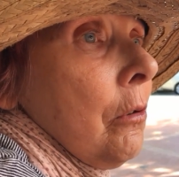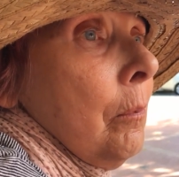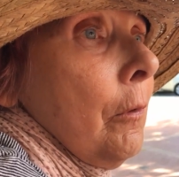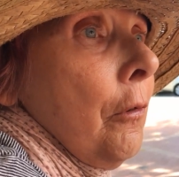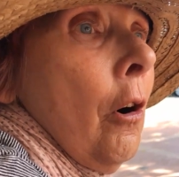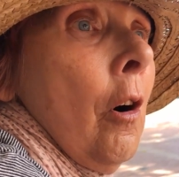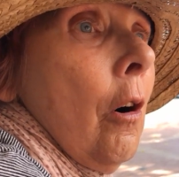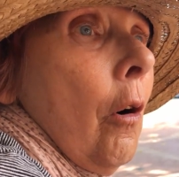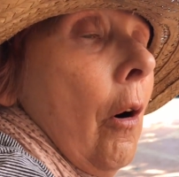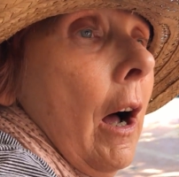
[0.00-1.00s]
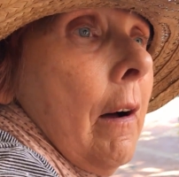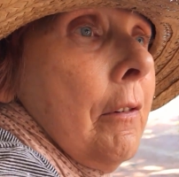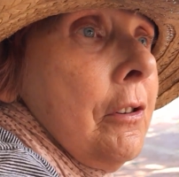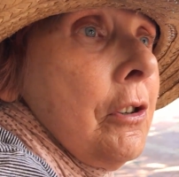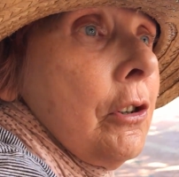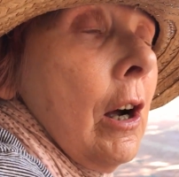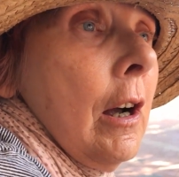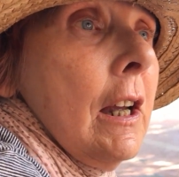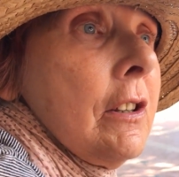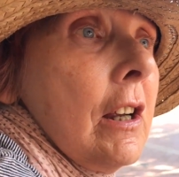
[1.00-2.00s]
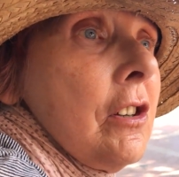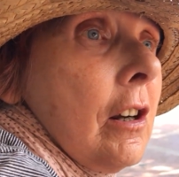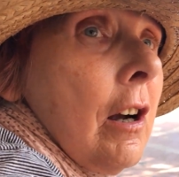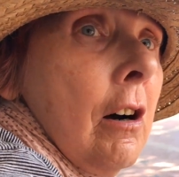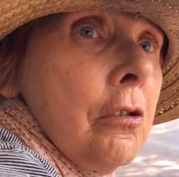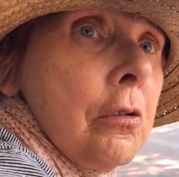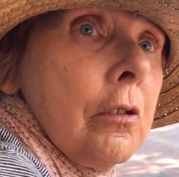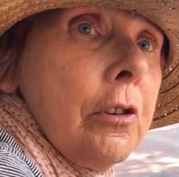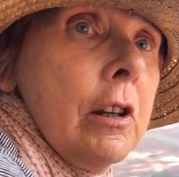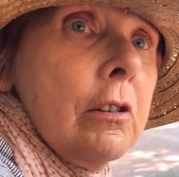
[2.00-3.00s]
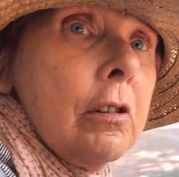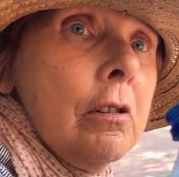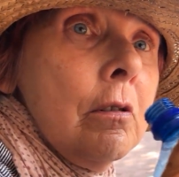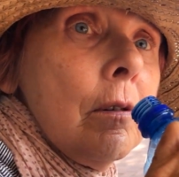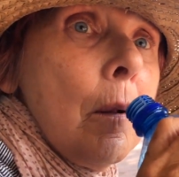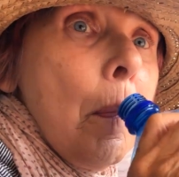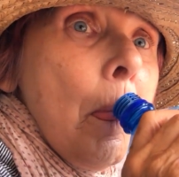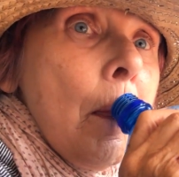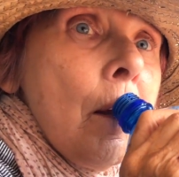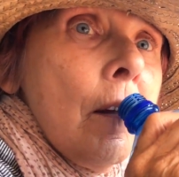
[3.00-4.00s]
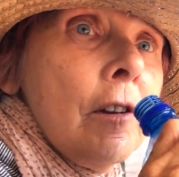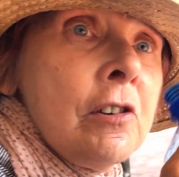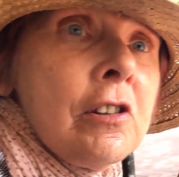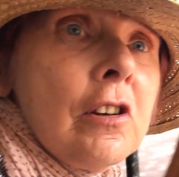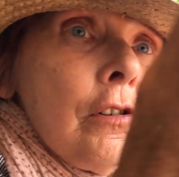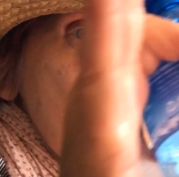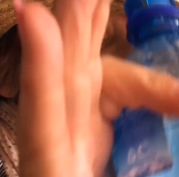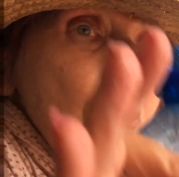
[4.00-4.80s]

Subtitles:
were doing before, or others. You know, it's a cultural thing too. This is a new.